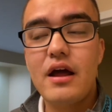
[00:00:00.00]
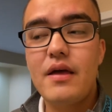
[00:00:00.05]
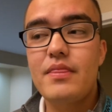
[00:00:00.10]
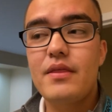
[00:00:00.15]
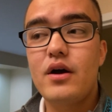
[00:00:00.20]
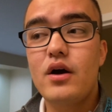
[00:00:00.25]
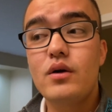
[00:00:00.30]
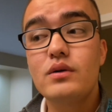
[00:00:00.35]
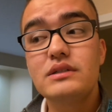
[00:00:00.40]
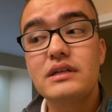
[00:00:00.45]
The
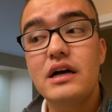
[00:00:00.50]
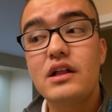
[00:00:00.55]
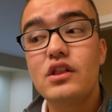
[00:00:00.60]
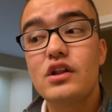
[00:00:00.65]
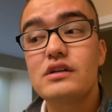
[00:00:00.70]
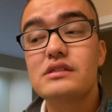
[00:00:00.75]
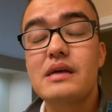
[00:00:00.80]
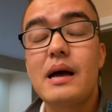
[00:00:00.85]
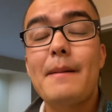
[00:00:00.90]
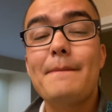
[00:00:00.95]
hotel
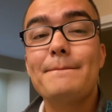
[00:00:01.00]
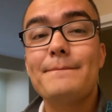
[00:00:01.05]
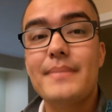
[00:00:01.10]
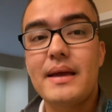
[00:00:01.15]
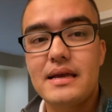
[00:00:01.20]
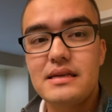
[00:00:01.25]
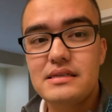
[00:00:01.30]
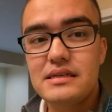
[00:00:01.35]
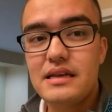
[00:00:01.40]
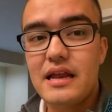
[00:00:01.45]
looks
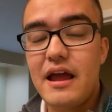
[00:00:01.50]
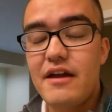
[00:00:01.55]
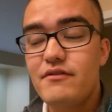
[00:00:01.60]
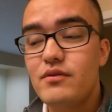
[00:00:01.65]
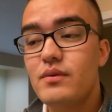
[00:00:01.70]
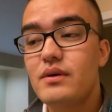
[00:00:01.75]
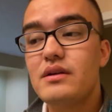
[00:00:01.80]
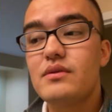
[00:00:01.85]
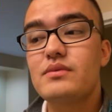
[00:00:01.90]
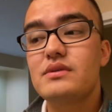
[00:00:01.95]
amazing.
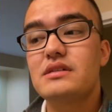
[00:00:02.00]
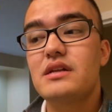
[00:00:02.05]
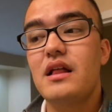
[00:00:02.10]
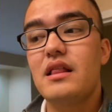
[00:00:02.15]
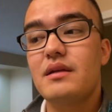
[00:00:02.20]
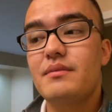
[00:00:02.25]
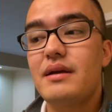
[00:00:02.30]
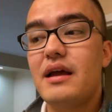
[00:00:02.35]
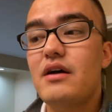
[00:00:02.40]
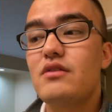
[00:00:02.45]
Everyone was
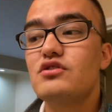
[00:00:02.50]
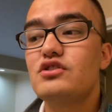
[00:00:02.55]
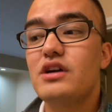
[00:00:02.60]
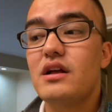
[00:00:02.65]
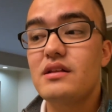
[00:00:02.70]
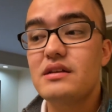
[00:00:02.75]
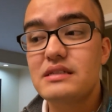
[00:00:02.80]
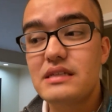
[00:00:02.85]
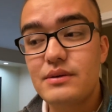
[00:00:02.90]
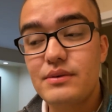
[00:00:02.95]
telling me how
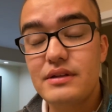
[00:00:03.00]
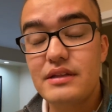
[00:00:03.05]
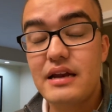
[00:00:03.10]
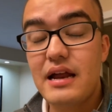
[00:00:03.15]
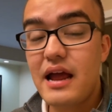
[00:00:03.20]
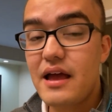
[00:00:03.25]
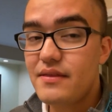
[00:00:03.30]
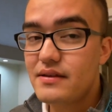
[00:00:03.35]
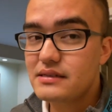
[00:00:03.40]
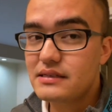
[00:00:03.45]
jealous they were that I
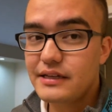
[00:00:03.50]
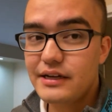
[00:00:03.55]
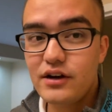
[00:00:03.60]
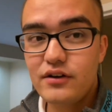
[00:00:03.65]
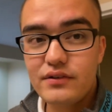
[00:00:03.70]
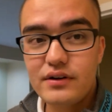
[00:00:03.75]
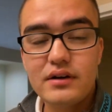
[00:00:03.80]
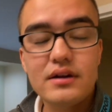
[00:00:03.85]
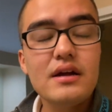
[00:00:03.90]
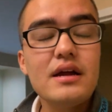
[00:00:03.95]
had this
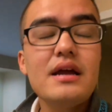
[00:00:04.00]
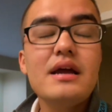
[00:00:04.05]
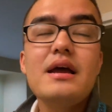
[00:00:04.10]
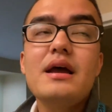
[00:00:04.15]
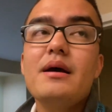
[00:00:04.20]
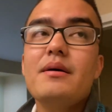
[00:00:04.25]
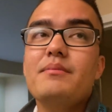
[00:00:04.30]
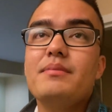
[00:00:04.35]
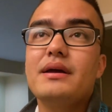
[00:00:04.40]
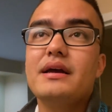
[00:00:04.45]
layover
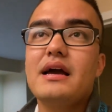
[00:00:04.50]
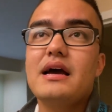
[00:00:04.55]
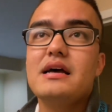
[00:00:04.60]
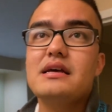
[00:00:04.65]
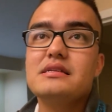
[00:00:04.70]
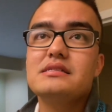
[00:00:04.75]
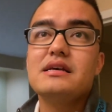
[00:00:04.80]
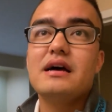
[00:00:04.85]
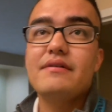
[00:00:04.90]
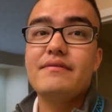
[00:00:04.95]

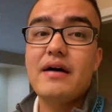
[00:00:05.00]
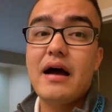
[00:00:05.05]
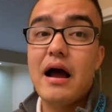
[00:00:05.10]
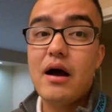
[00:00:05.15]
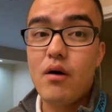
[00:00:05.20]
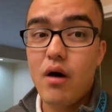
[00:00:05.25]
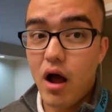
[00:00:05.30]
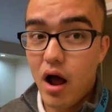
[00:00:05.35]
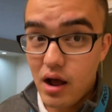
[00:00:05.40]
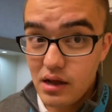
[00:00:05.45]
because of
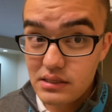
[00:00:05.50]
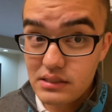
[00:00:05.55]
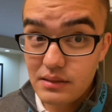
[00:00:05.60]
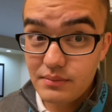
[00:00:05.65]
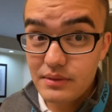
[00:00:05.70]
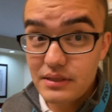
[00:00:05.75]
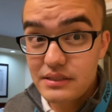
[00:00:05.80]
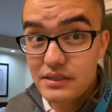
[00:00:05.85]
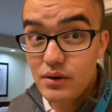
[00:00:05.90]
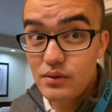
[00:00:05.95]
how awesome
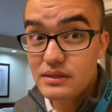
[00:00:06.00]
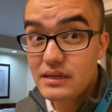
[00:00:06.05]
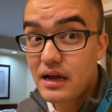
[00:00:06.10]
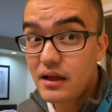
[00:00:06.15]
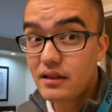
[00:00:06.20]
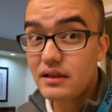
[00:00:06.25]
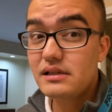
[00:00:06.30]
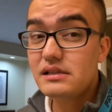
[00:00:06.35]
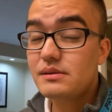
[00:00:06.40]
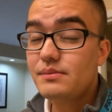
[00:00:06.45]
this
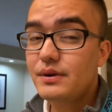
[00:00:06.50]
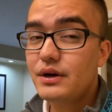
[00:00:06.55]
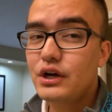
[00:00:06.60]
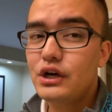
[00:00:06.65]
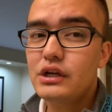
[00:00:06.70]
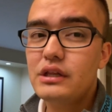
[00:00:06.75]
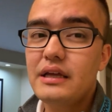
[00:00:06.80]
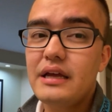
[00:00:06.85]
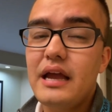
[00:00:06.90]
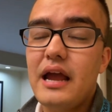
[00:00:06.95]
hotel is
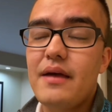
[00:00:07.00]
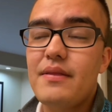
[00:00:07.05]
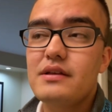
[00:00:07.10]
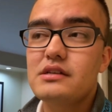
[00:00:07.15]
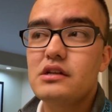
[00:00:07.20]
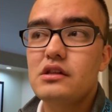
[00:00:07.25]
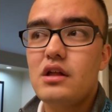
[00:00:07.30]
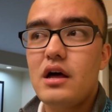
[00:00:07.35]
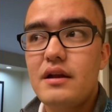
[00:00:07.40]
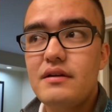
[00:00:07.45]
apparently. And there's
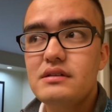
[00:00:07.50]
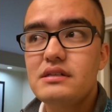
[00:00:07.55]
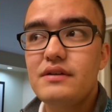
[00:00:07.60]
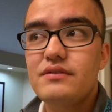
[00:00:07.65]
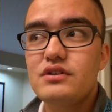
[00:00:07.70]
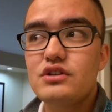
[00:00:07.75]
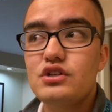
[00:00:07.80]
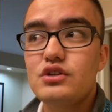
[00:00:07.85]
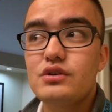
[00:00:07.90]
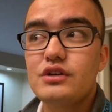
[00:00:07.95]
a lot of stuff
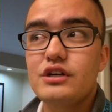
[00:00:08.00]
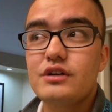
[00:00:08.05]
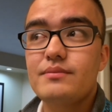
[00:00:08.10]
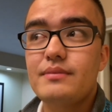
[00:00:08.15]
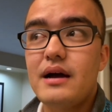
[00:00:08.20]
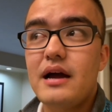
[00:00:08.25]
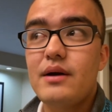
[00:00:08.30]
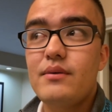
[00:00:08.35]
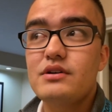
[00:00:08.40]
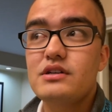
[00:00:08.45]
to do
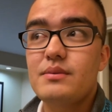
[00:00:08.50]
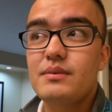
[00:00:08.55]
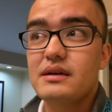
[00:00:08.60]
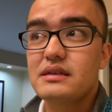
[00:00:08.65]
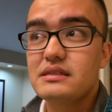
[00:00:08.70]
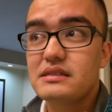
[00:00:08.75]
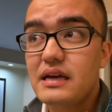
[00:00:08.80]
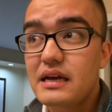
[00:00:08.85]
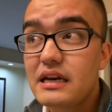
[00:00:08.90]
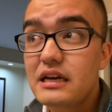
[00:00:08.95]
nearby, which I'm
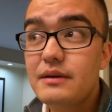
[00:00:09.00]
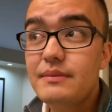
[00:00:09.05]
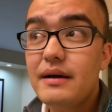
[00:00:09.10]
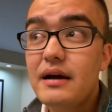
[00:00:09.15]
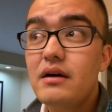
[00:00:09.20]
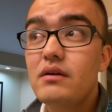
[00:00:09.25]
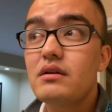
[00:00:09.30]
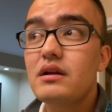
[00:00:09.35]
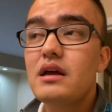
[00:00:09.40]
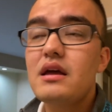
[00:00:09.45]
excited
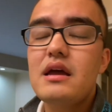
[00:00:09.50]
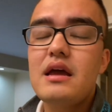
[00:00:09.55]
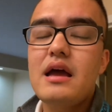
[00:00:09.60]
about.